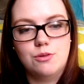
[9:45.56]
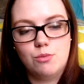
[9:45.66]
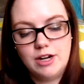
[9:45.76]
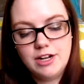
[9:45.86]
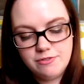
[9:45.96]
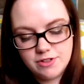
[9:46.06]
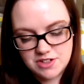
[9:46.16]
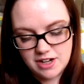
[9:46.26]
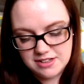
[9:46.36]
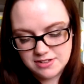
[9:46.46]
when I first
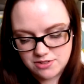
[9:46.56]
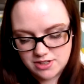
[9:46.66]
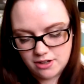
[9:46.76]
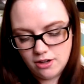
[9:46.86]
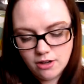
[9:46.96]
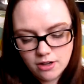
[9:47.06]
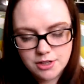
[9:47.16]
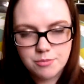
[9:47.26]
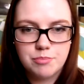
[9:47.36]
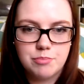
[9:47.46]
got this, I was like, oh,
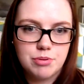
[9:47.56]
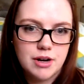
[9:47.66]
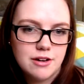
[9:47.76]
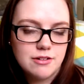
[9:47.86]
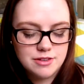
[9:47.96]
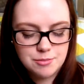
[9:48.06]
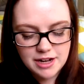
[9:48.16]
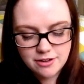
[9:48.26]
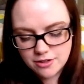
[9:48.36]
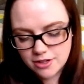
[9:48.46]
the
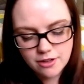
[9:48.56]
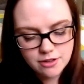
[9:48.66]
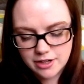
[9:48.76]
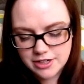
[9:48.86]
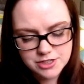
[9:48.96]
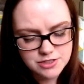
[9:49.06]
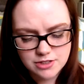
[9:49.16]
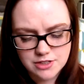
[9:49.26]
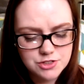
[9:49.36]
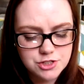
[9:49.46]
powder color is just,
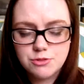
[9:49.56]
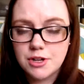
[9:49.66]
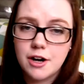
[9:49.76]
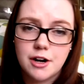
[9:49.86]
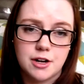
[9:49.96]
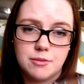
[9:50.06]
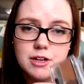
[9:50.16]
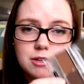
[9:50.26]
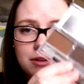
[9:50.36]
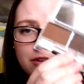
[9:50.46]
it's too dark. I'm
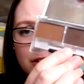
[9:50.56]
not gonna be able to